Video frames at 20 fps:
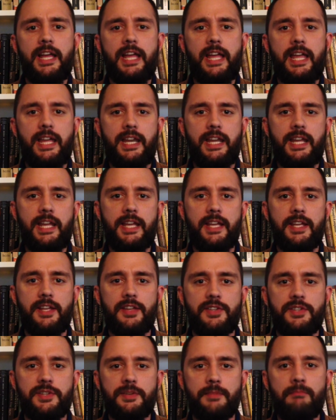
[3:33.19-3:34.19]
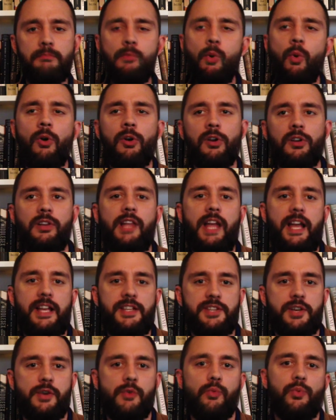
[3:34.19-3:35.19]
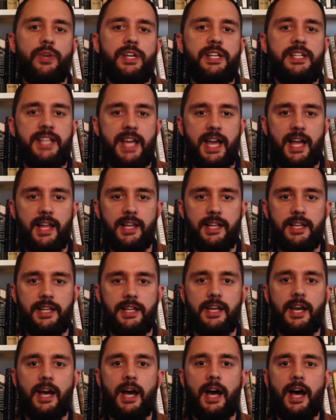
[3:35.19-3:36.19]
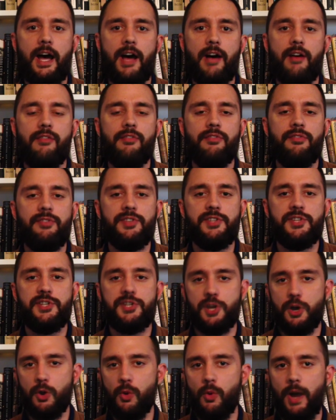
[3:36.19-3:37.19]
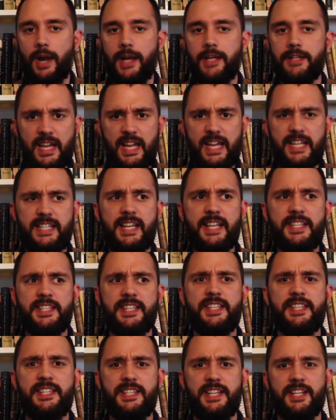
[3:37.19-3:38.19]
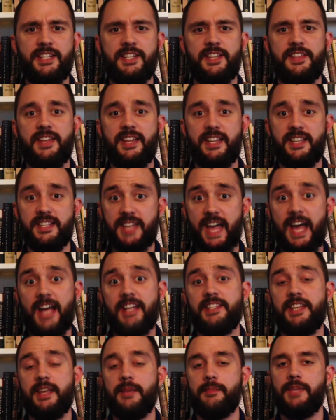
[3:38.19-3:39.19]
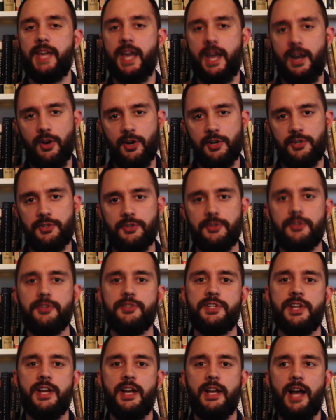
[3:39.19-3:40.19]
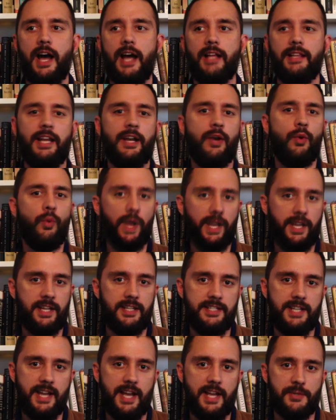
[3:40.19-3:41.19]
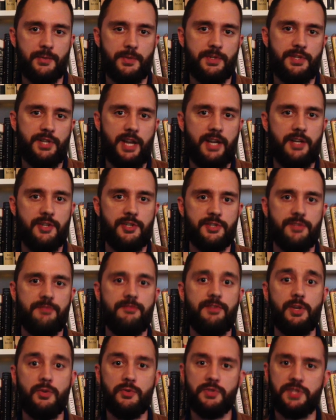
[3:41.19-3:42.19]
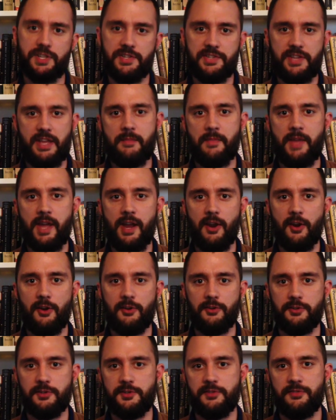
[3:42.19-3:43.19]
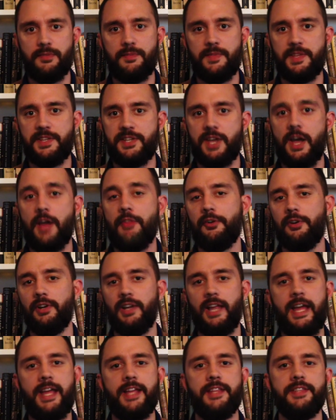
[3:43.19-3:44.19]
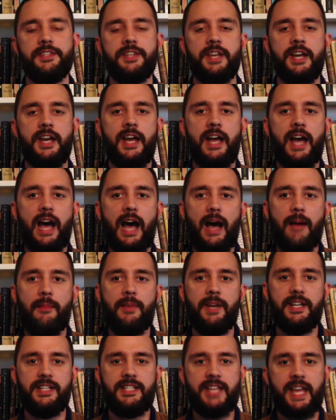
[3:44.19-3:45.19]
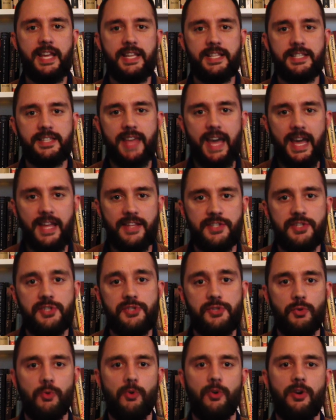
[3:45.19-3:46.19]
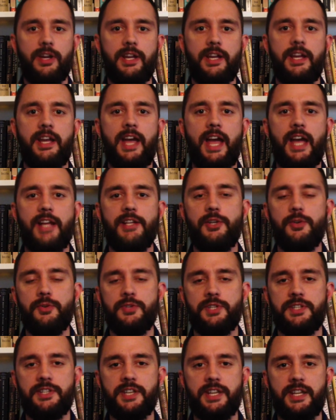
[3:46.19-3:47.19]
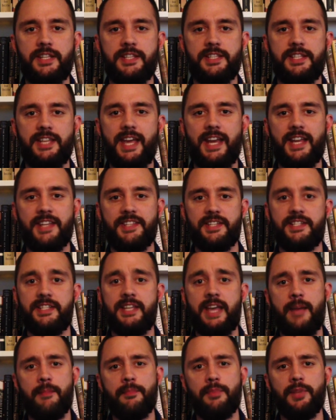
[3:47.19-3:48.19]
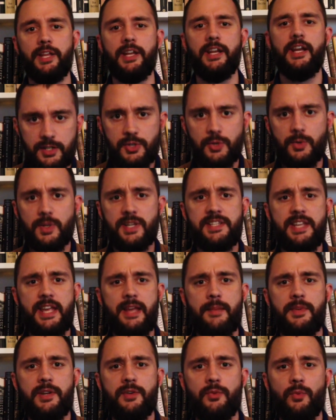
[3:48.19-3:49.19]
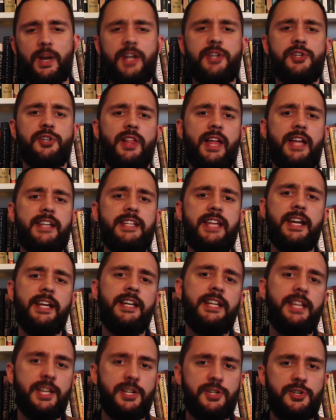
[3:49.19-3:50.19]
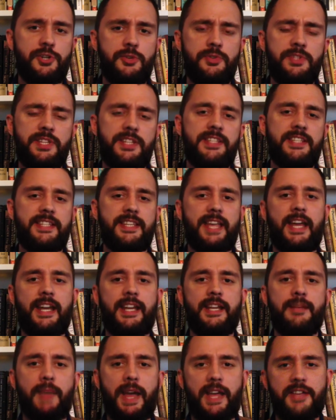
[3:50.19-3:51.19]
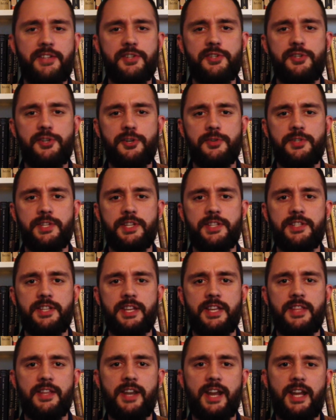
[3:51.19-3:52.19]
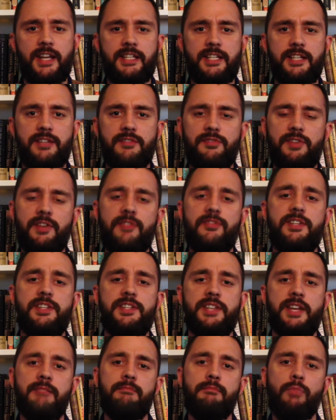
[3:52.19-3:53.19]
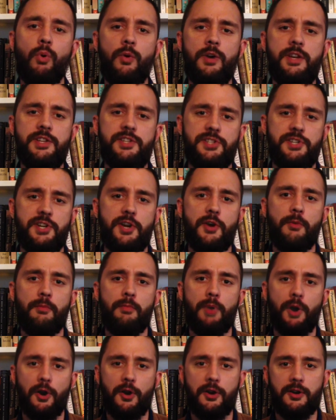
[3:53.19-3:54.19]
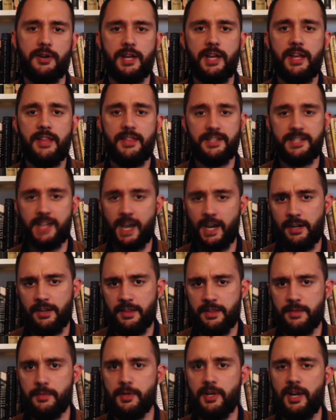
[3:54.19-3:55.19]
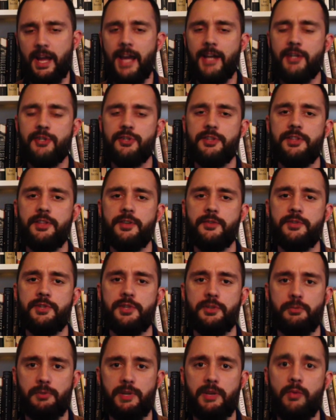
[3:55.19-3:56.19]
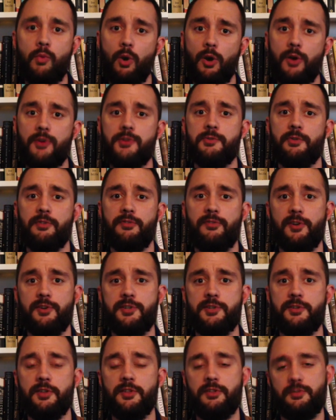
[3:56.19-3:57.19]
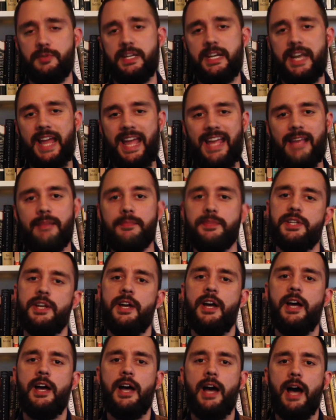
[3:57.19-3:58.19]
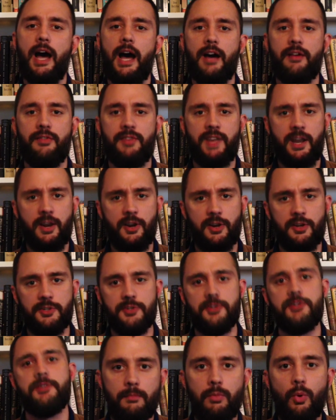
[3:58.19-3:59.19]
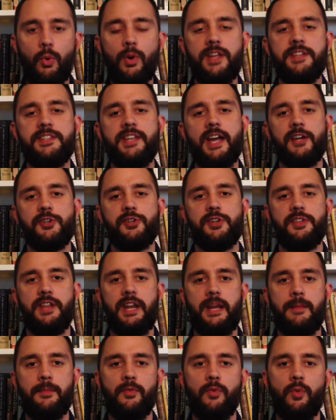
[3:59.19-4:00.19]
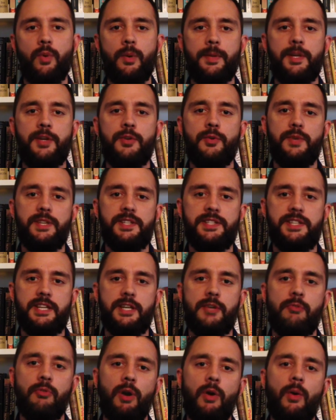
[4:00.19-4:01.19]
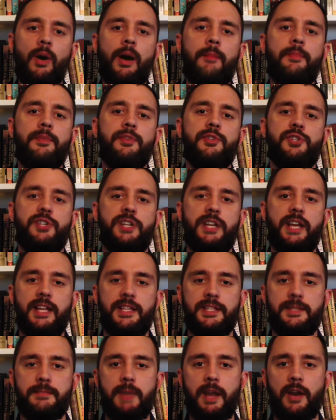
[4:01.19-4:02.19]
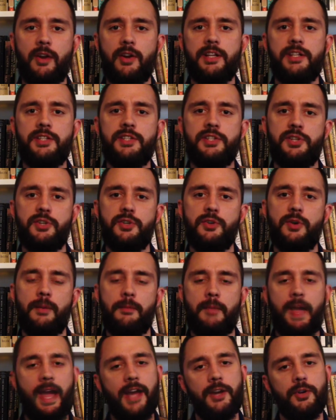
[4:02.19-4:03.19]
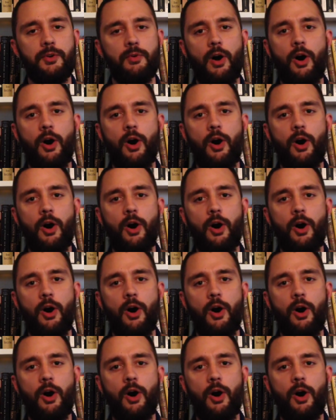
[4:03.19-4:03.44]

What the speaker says: It is more or less a retelling of Snow White. It doesn't stick to the exact same characters like Wicked does, which kind of just views the same characters from this other lens. But it takes that story and uses it instead as a template to examine racial identity issues. It's set in Massachusetts in the 1950s, and Boy Snow Bird, the title of the book, actually those three words refer to the three names of characters. Boy is actually the name of a woman who we see grow up. She gets married to a man who